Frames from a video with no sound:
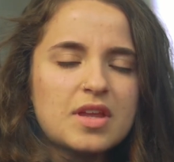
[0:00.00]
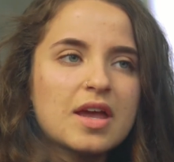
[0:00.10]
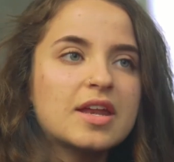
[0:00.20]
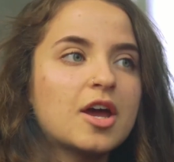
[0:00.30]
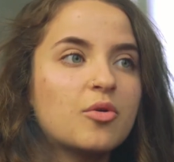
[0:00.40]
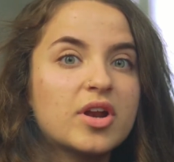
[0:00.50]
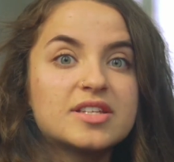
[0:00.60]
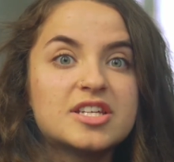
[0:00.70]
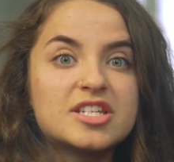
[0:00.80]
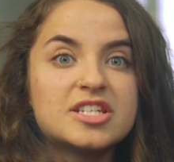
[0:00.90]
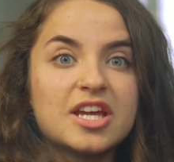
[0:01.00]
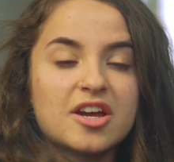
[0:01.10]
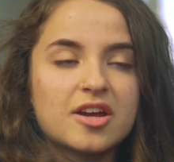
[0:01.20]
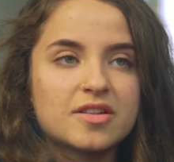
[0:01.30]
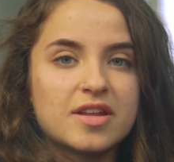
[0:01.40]
And I wanted to
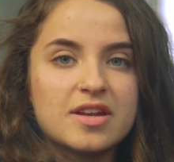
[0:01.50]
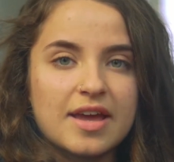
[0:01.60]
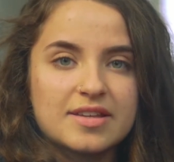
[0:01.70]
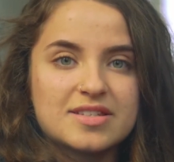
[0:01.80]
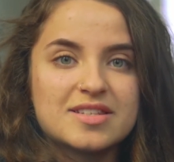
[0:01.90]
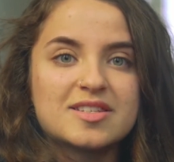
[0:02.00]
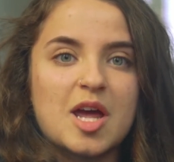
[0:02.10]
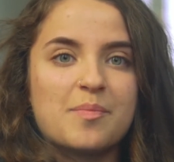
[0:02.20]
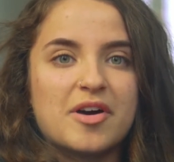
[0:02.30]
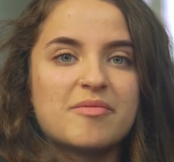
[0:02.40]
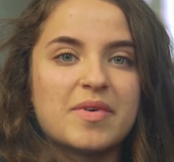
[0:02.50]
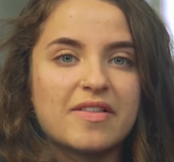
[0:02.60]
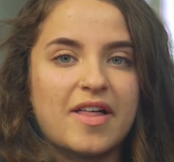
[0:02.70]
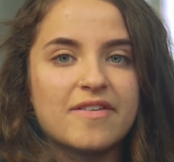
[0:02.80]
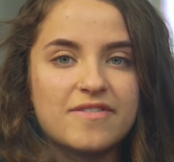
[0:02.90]
share the next step of my
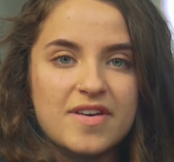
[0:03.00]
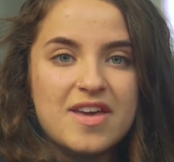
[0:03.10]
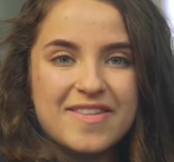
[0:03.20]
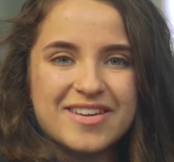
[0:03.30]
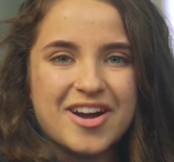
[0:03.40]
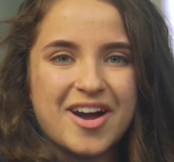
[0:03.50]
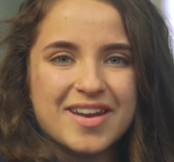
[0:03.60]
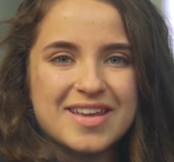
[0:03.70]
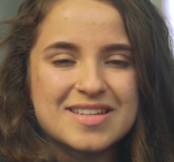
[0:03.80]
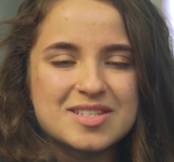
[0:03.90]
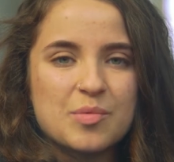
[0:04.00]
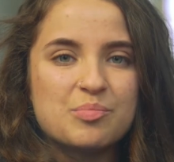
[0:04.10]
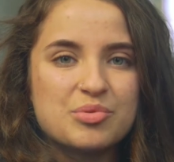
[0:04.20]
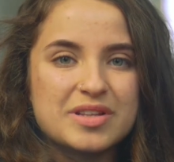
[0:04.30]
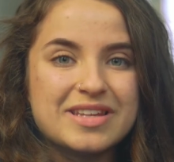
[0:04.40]
life that God is
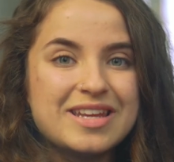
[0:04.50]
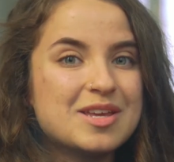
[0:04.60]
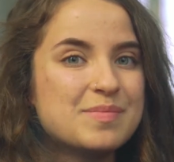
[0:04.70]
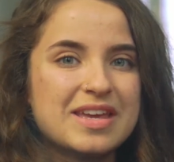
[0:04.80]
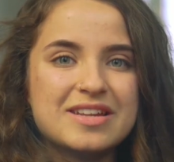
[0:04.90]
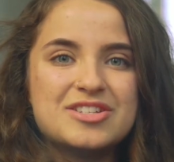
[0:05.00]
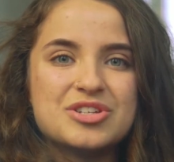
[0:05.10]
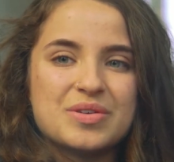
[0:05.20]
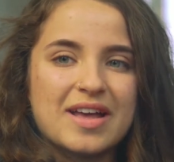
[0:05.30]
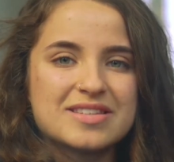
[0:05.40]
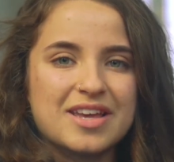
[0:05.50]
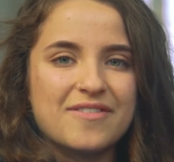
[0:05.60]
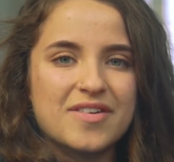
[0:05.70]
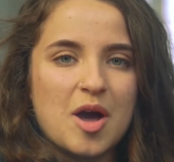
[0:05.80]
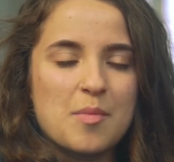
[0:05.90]
leading me into as
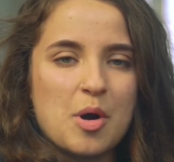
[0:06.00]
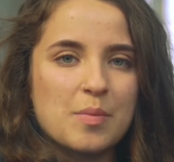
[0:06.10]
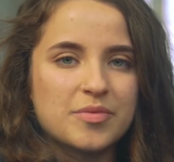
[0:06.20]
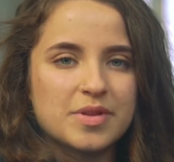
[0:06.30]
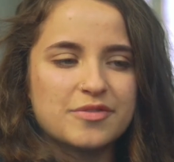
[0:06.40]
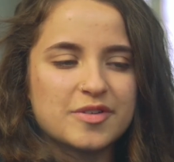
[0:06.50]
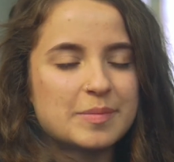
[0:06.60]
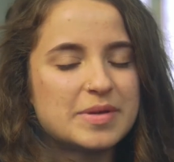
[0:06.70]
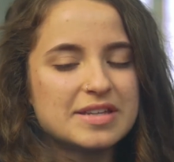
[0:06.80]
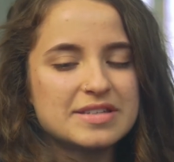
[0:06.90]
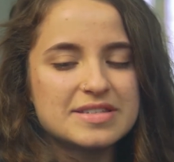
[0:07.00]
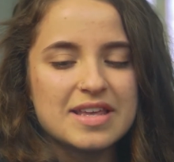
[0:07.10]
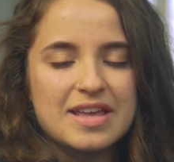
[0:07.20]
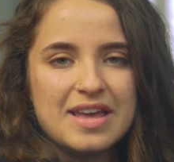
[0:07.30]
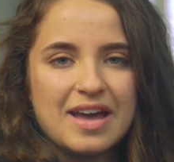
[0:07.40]
I've come home from the Philippines.
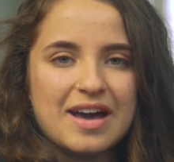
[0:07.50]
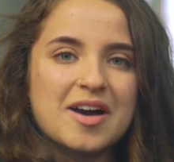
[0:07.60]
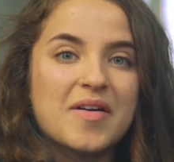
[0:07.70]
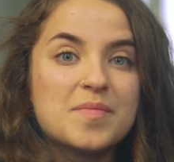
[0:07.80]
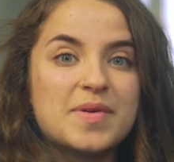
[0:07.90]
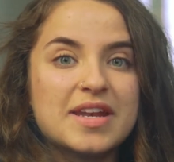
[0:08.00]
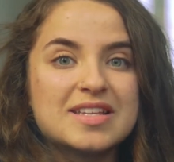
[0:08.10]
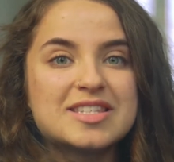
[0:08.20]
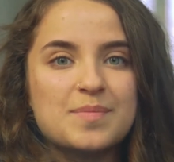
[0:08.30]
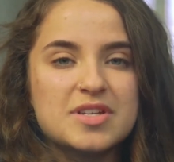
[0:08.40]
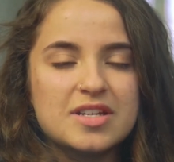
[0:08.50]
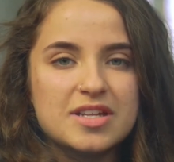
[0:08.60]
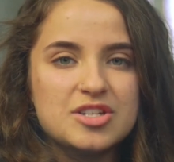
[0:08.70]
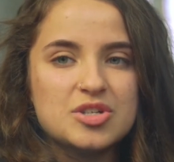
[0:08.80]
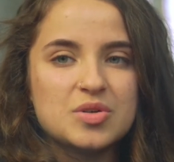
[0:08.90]
I've been accepted
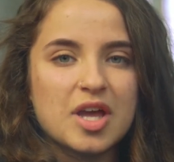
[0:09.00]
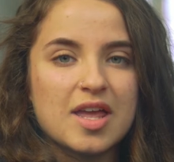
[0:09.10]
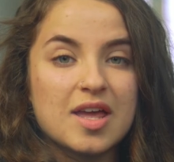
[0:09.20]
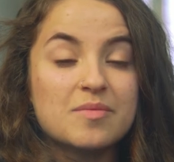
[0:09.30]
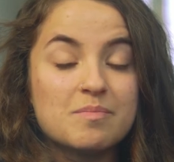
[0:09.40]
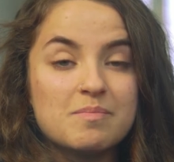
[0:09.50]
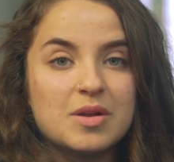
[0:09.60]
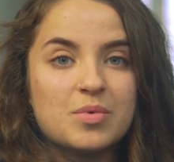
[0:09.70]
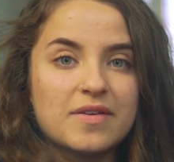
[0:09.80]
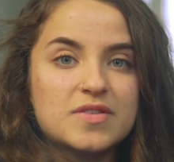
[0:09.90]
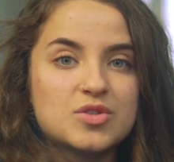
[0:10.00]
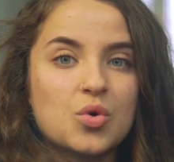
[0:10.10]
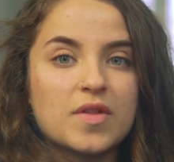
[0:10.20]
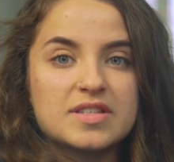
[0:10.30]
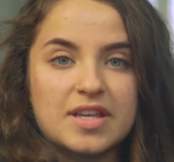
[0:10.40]
into a midwife
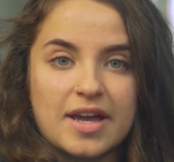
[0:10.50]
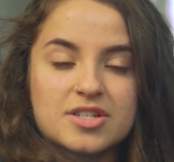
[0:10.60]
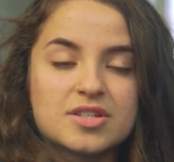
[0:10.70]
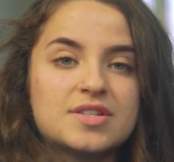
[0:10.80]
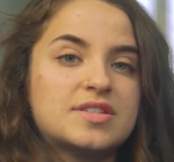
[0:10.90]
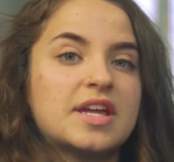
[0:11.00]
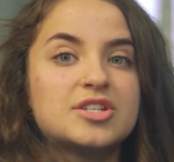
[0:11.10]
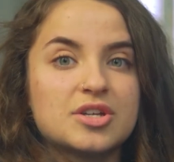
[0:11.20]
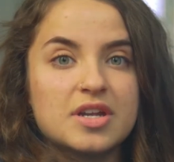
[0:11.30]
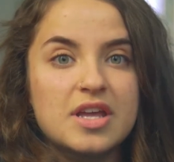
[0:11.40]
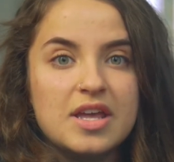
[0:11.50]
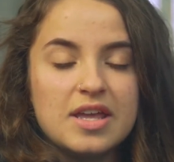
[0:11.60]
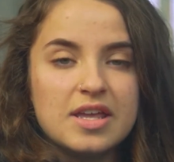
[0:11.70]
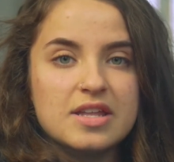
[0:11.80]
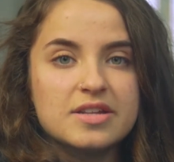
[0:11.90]
school that's actually centered
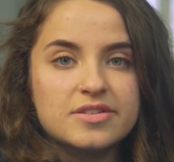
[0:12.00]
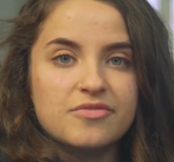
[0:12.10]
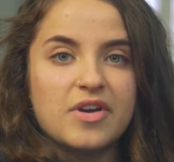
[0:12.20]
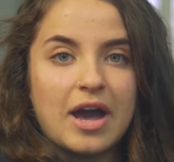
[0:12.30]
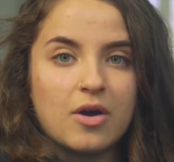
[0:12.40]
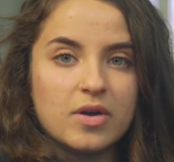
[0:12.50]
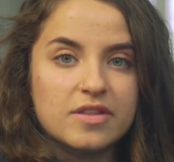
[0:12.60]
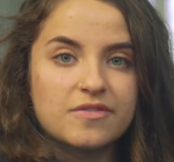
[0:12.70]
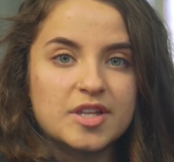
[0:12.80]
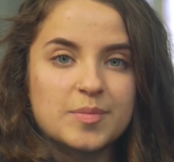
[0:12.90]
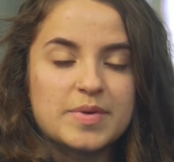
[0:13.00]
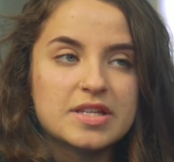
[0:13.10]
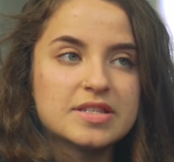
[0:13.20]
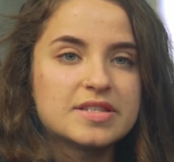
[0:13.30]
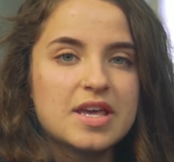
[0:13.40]
in Davao in the
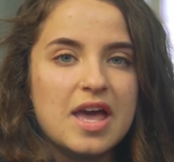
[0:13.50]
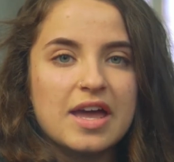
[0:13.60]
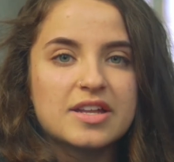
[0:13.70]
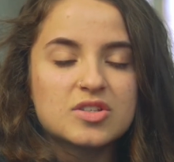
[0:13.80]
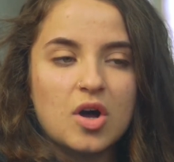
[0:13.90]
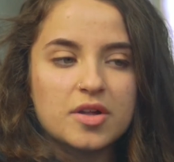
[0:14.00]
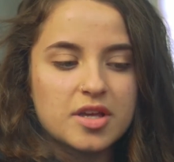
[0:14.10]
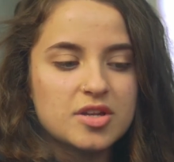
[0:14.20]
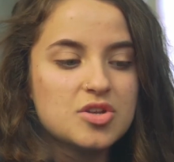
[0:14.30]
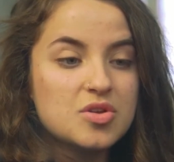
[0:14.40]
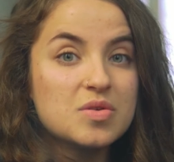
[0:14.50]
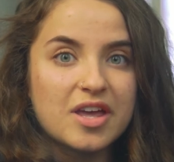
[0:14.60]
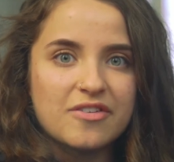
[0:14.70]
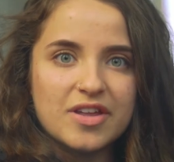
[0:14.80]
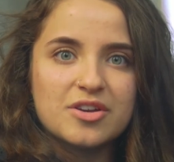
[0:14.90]
Philippines, and it's called New
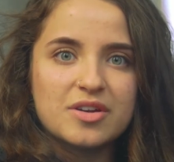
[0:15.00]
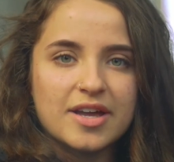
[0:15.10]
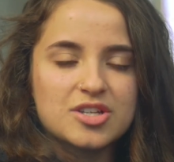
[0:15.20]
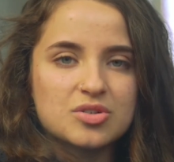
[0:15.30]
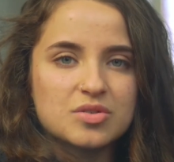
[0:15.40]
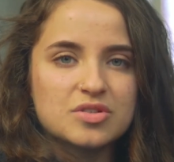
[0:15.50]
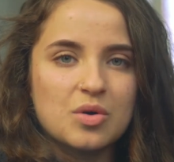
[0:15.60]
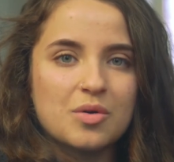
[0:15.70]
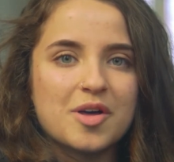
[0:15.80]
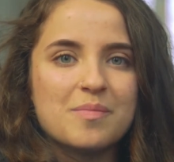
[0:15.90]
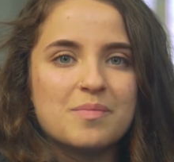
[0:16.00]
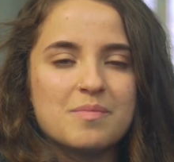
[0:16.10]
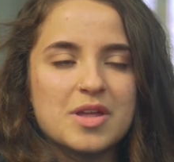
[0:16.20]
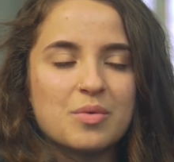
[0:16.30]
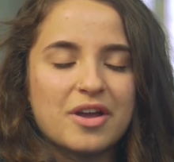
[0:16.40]
Life International School
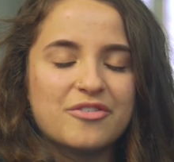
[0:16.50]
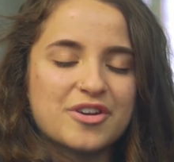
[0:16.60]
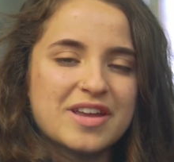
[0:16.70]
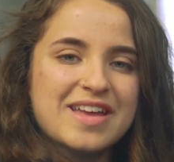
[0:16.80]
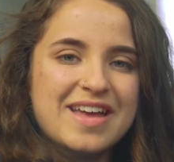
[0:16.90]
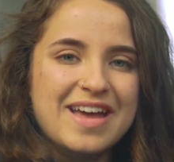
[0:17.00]
of Midwifery.